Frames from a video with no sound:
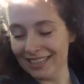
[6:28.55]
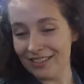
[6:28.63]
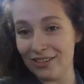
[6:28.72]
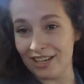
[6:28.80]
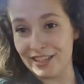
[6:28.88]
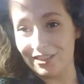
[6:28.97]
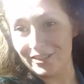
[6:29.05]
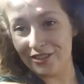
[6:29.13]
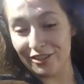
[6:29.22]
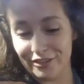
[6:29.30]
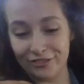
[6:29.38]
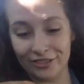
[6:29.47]
You guys are
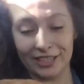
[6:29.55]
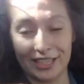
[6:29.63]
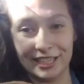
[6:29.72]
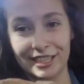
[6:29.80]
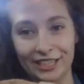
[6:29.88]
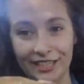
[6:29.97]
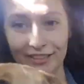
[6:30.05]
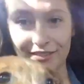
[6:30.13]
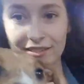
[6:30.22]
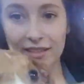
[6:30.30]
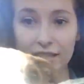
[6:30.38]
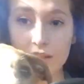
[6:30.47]
so freaking cute.
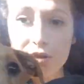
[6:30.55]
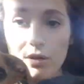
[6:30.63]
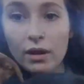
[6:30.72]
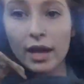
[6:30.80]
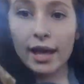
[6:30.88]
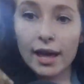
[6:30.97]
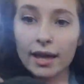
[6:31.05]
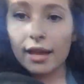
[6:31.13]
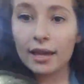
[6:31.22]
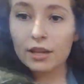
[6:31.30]
It's okay.